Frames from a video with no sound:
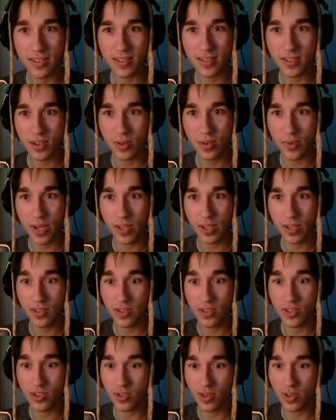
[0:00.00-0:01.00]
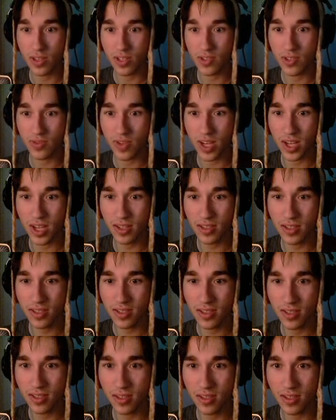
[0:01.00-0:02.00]
Is there a way to destroy these rocks?
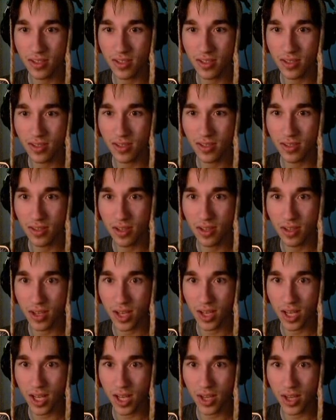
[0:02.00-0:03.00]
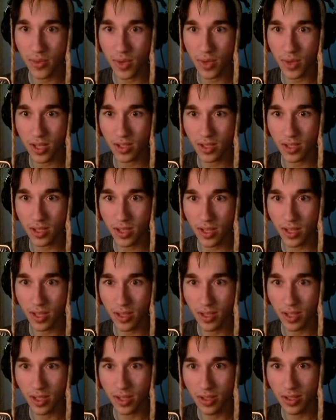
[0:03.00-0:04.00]
I wonder.
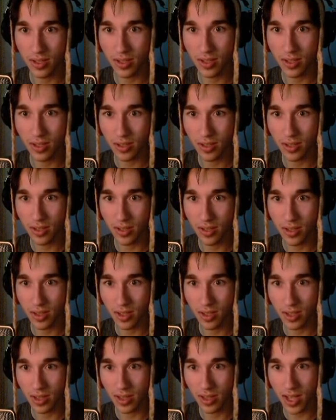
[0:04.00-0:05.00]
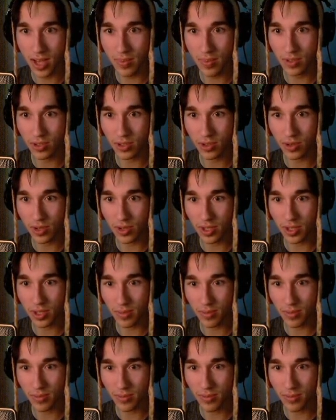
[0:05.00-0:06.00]
Laboratorium.
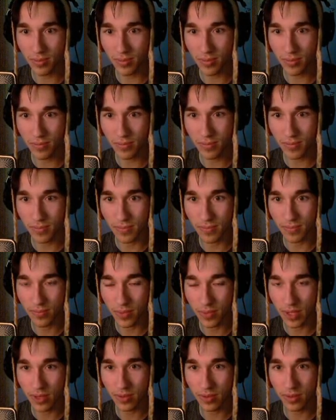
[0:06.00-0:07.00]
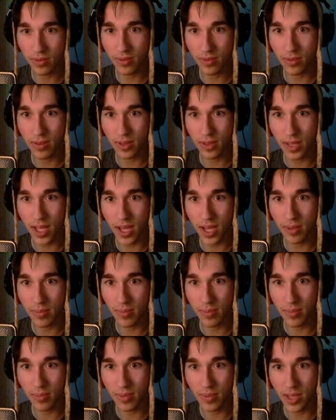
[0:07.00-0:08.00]
Wait, no. Lab...
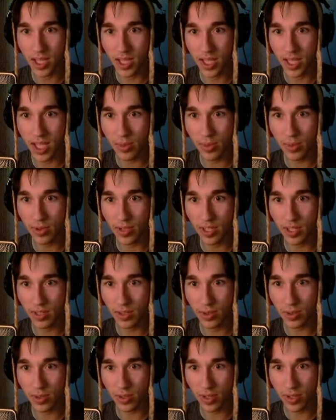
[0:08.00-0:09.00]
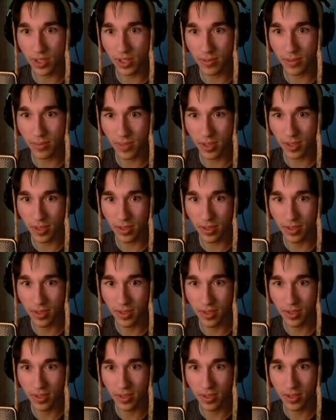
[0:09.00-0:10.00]
Laboratorium.
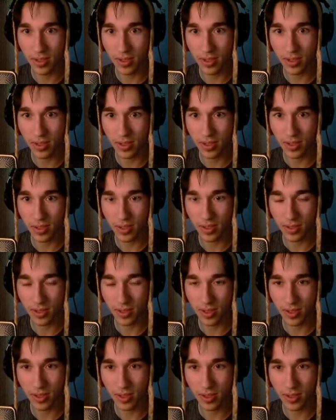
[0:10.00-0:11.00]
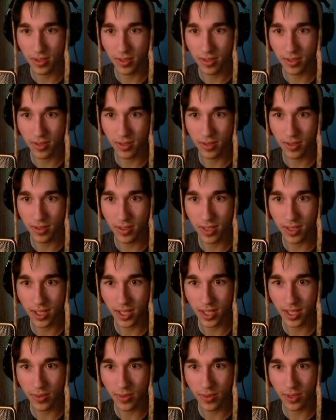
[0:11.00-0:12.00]
Cool. I
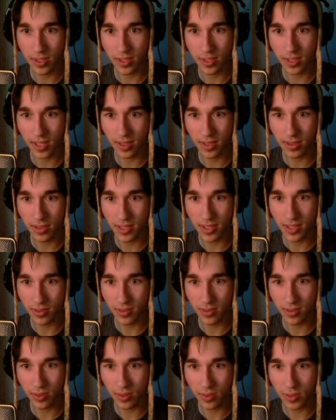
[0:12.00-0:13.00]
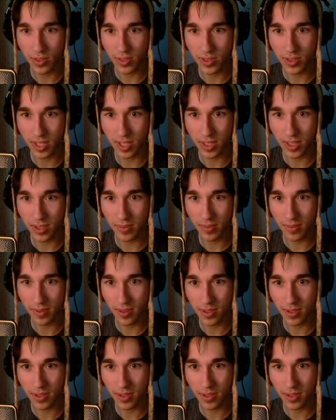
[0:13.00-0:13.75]
like words that sound cool when you say them.